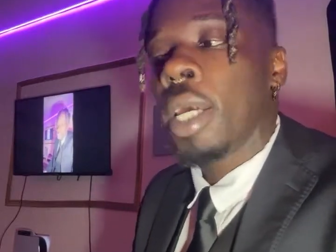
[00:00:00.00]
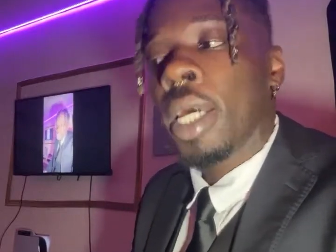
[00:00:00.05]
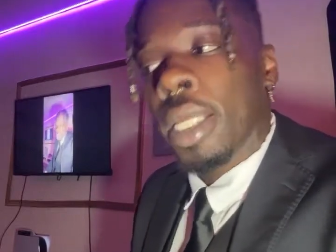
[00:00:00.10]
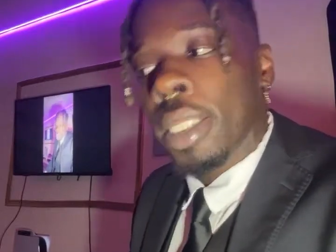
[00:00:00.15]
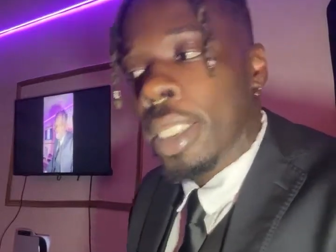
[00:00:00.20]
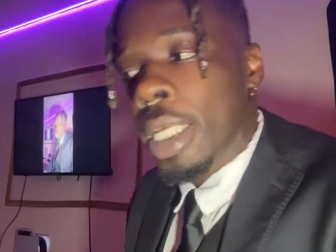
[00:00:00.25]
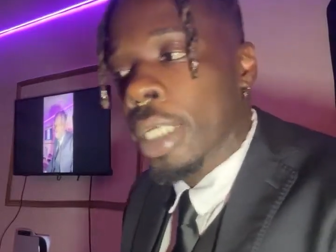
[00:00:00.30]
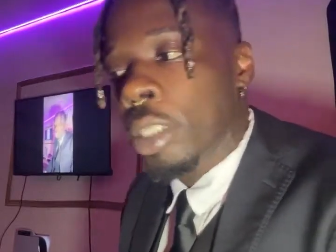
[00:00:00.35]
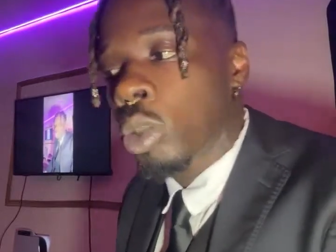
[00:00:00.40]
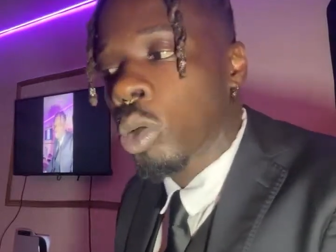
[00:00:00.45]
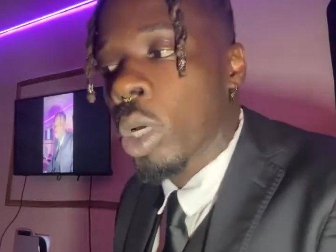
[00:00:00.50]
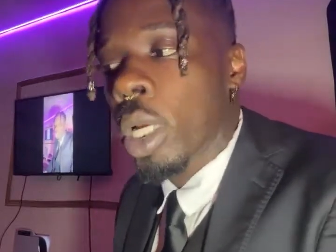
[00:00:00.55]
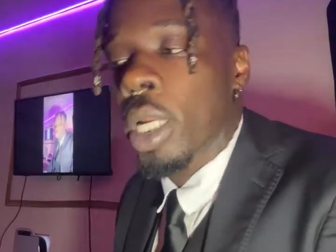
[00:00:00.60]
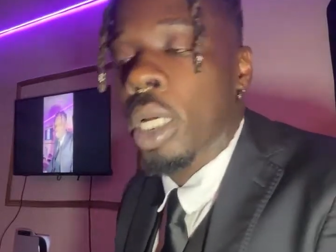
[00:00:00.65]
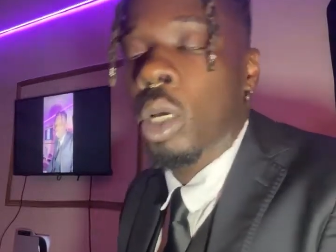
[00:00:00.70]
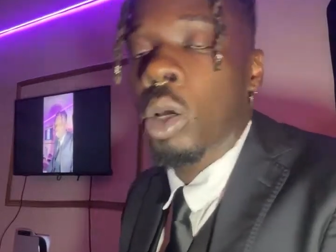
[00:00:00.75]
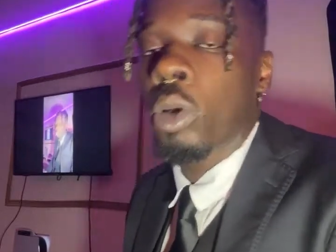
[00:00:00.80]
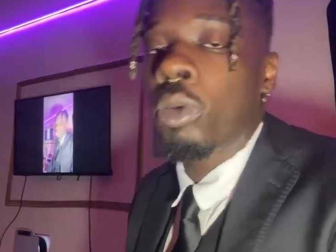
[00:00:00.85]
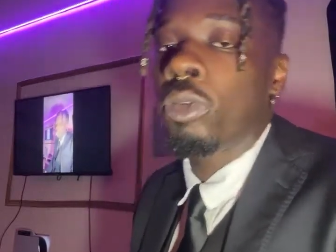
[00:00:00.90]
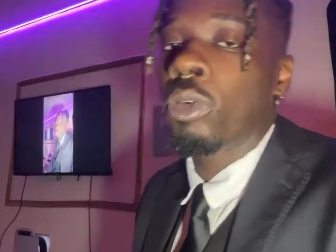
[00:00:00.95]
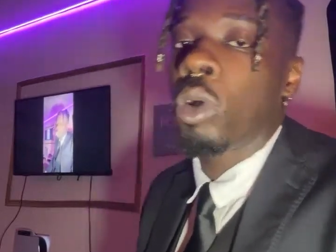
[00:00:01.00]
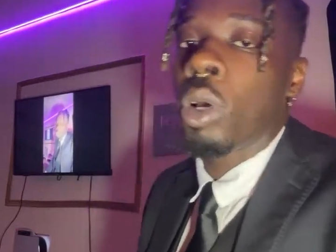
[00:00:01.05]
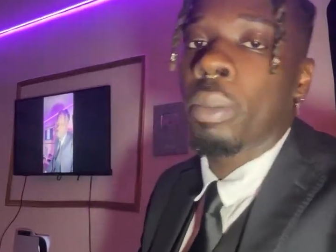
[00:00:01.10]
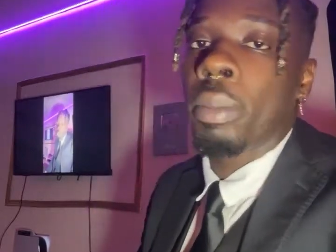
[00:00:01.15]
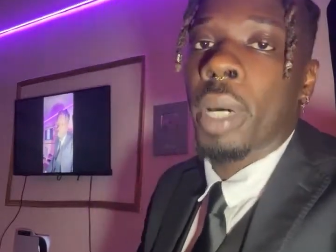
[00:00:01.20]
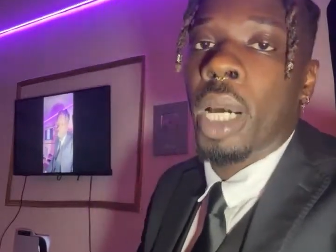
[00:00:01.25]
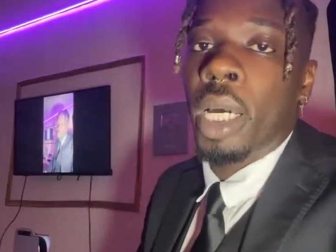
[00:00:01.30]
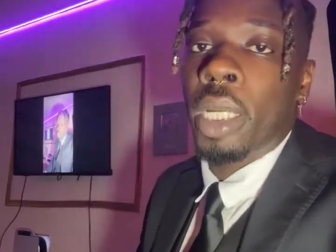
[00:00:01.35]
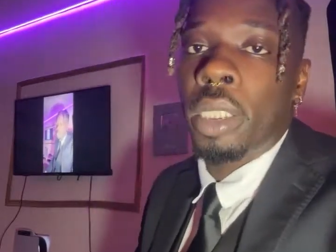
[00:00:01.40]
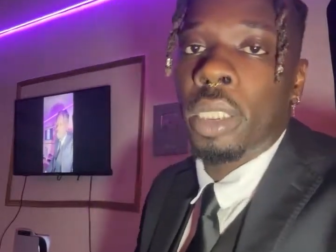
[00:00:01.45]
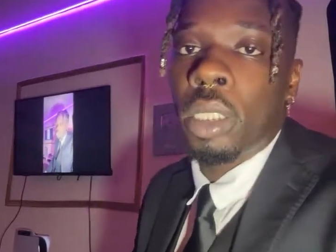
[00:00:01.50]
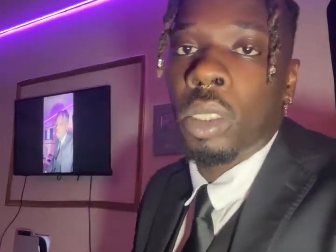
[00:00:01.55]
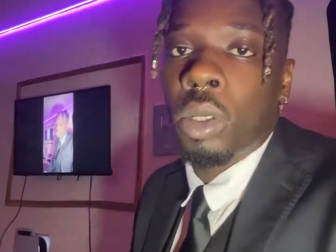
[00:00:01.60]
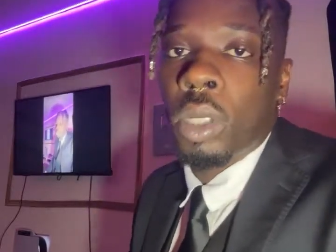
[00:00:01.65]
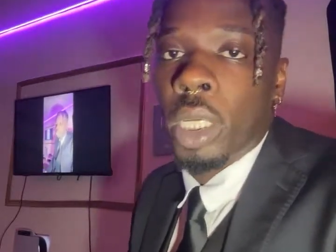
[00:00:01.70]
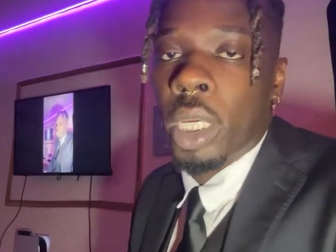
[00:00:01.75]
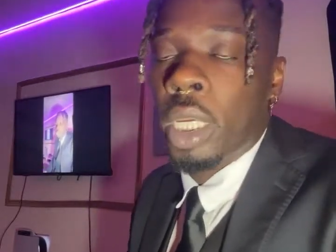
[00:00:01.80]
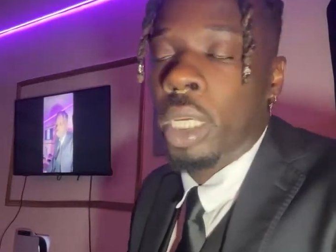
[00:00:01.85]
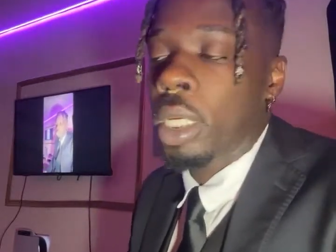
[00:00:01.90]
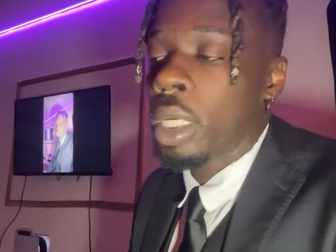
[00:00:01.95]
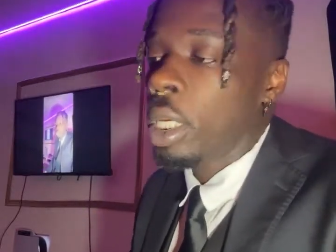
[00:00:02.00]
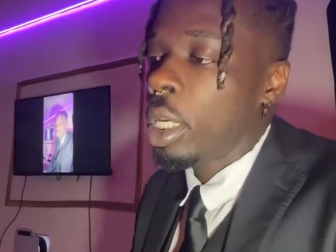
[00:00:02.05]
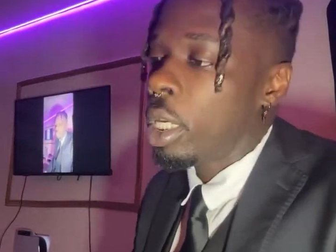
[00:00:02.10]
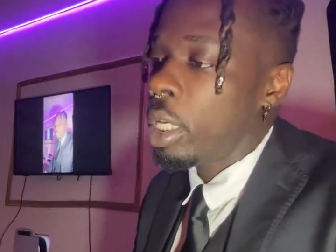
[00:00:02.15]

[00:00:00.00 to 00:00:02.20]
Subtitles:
Then try to go for a month, okay?